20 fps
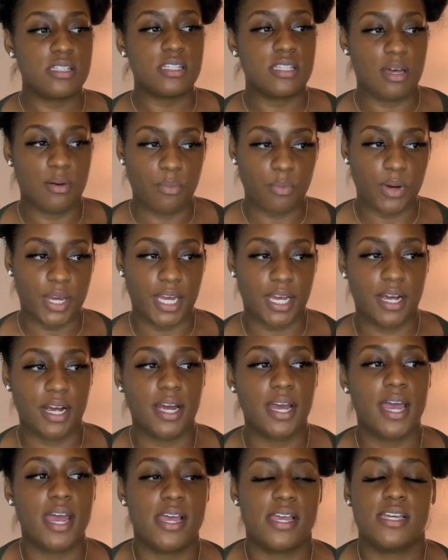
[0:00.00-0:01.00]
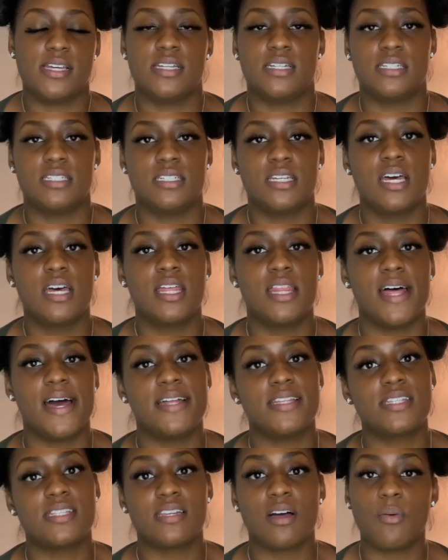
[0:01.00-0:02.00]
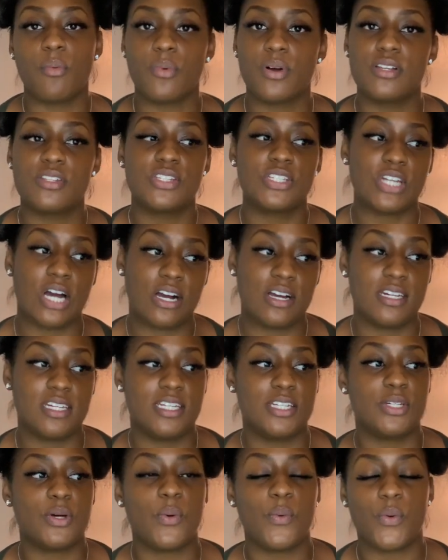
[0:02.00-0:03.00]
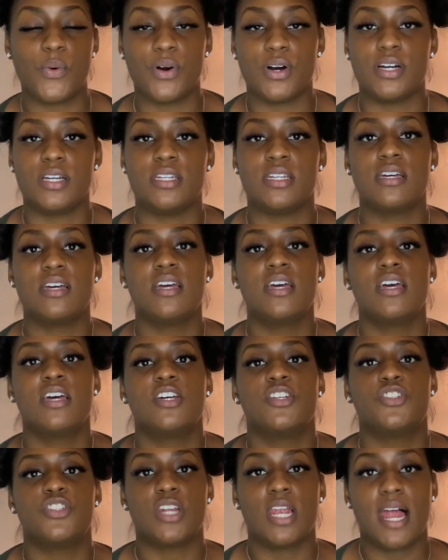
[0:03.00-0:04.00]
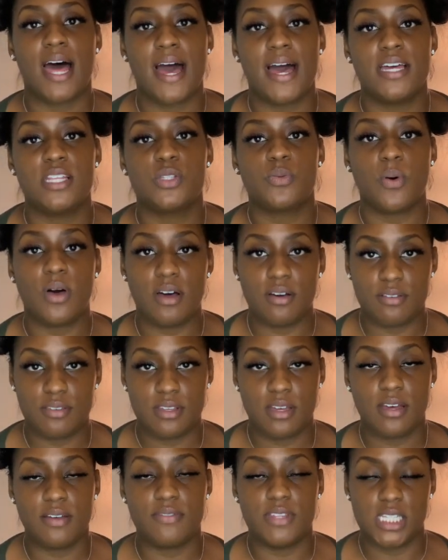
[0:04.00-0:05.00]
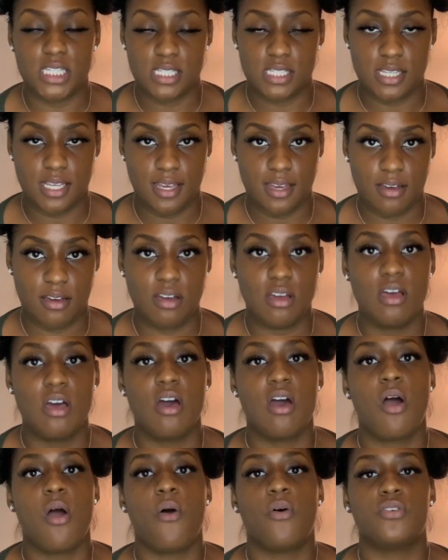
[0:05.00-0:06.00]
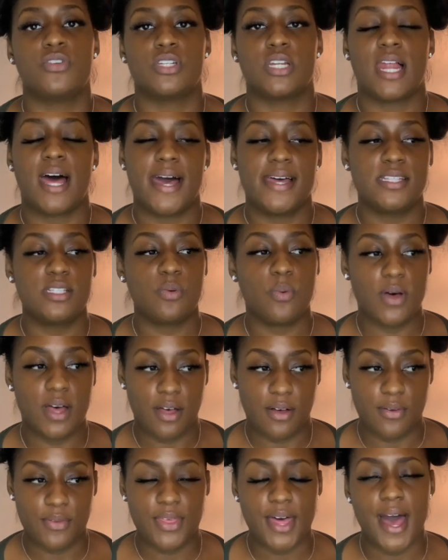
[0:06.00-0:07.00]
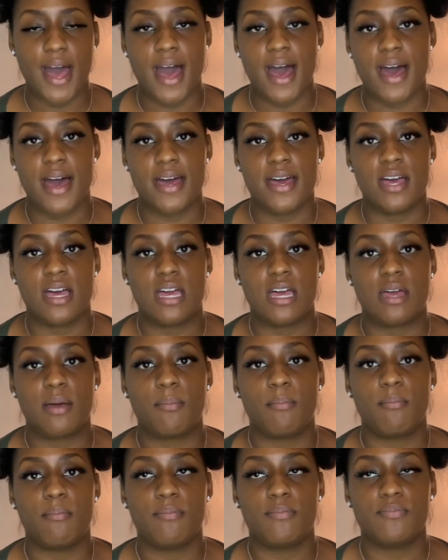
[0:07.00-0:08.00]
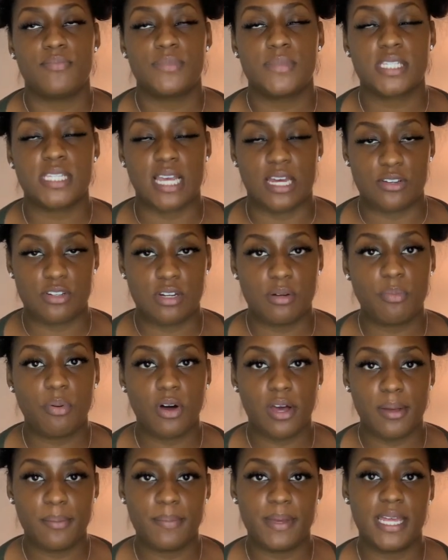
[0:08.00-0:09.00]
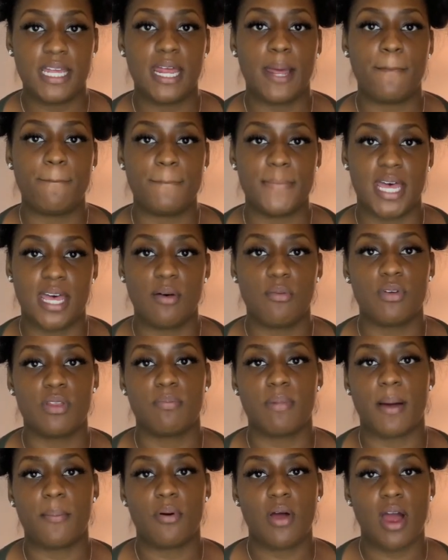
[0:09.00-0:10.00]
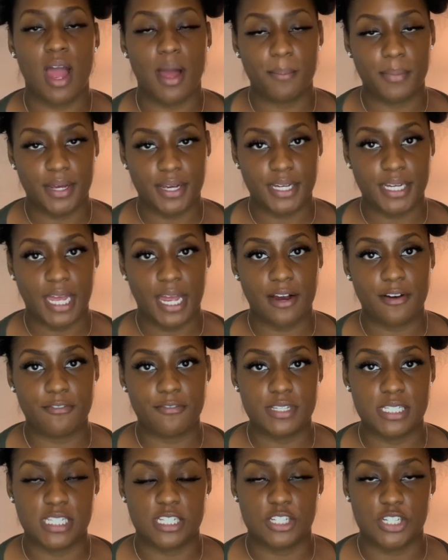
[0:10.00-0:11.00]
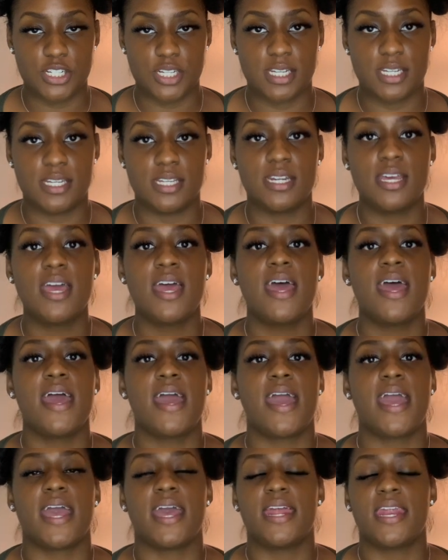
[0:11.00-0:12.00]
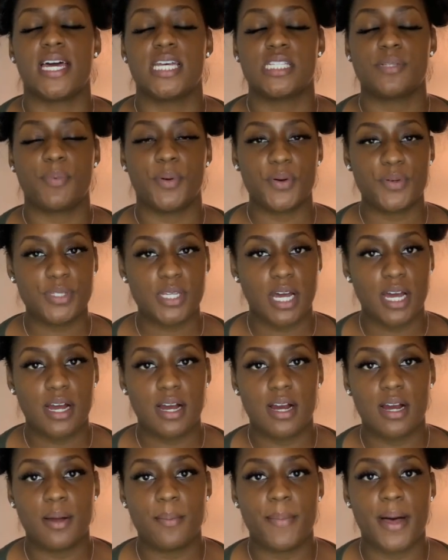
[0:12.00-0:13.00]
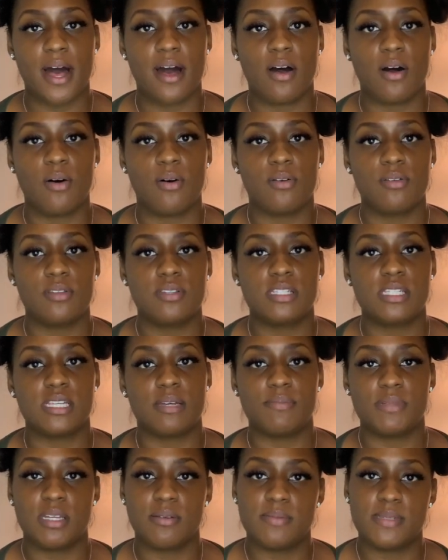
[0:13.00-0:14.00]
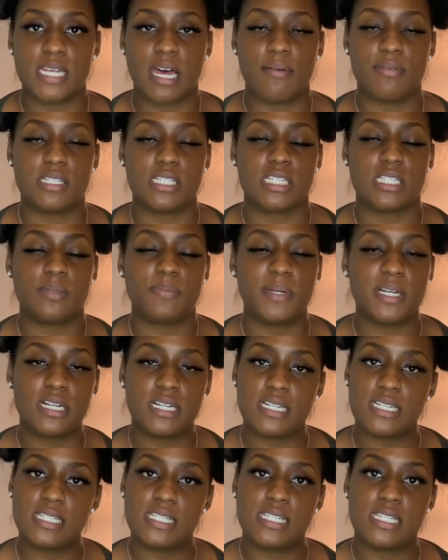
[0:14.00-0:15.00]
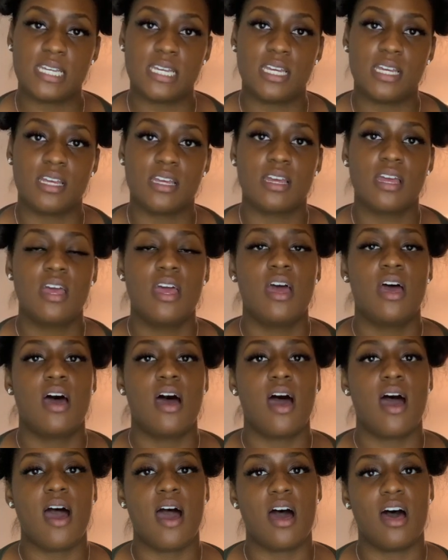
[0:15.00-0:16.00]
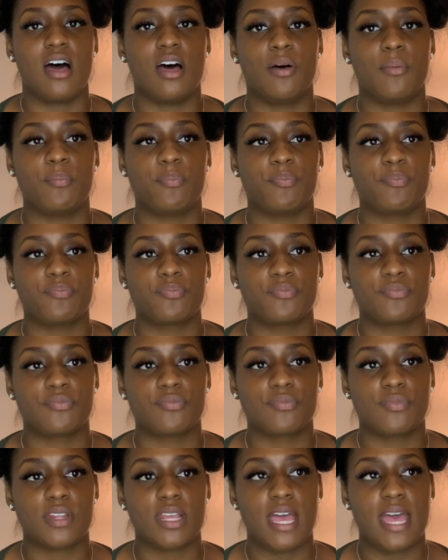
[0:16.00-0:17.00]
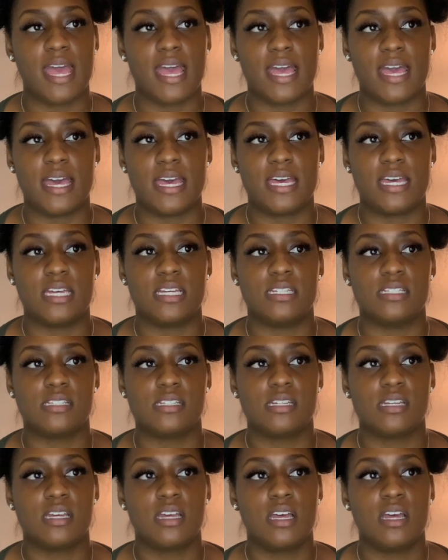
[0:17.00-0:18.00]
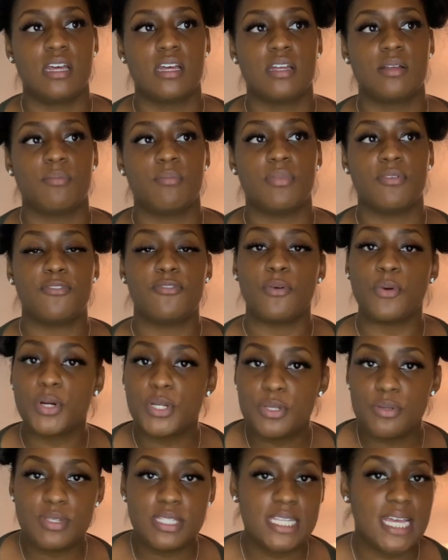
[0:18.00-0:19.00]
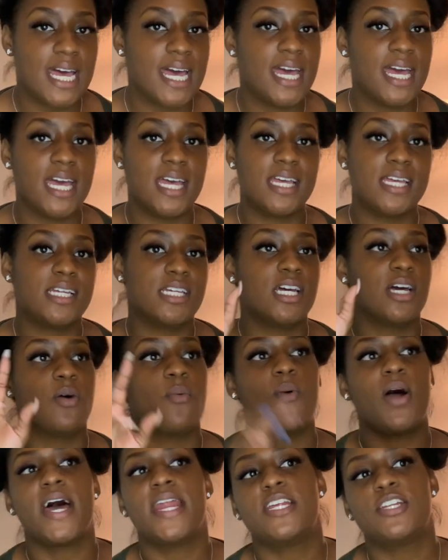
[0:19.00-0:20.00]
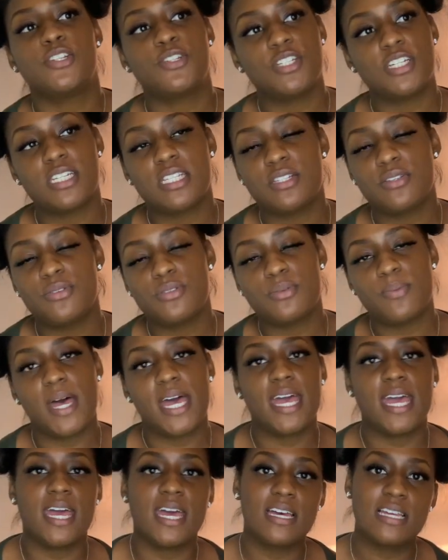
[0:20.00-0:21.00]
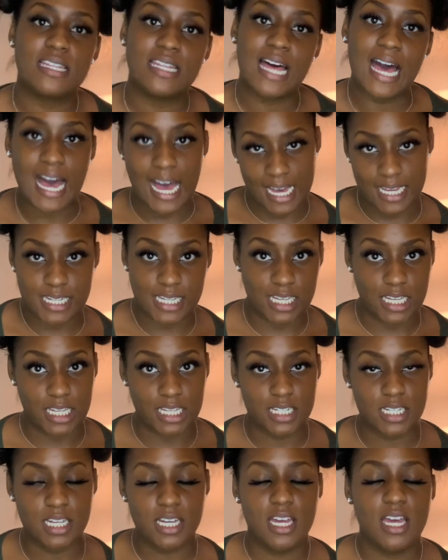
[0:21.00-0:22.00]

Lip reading: somewhere, and that somewhere started on July 12th of this year. On July 12th, I scheduled an appointment and met with my primary care physician, and I spoke to her about symptoms I was experiencing. And before you say, why didn't you just lose weight? I did.